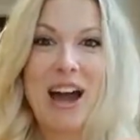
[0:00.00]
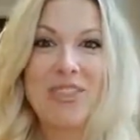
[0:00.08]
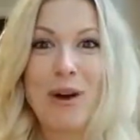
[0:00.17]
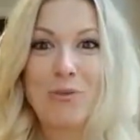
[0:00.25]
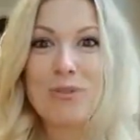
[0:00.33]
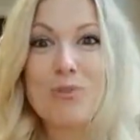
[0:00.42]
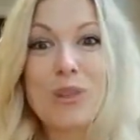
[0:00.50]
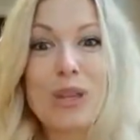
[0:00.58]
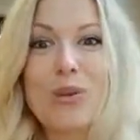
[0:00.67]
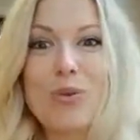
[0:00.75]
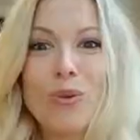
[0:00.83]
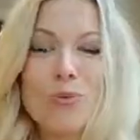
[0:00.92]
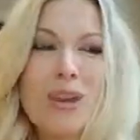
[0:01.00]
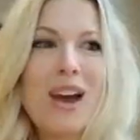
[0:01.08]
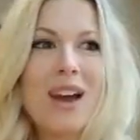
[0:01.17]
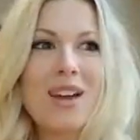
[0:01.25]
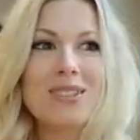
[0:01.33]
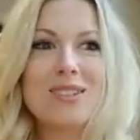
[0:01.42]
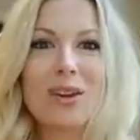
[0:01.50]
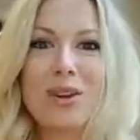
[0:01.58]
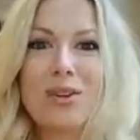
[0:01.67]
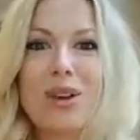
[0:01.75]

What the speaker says: I thought was really cool because they're